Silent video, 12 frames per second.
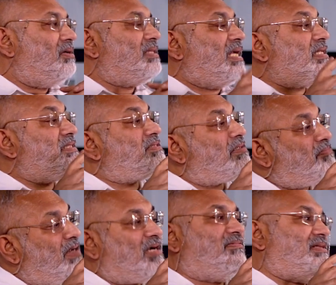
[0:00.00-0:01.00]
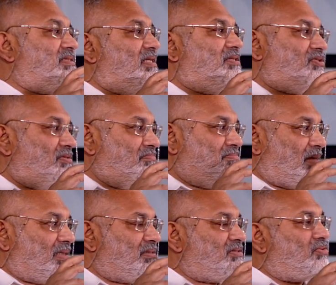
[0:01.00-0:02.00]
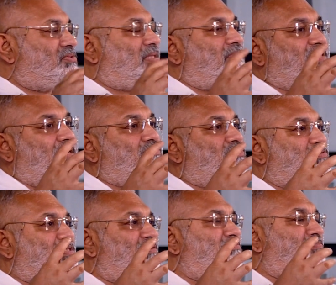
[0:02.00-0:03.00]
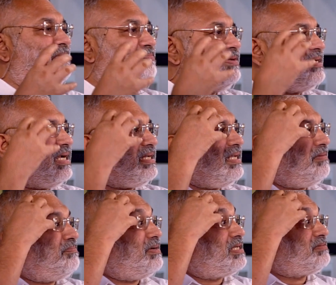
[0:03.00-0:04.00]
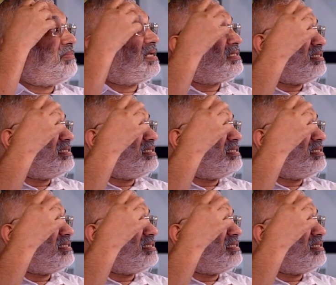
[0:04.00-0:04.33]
that is blood vessel mass. So sometimes you see people getting a birthmark,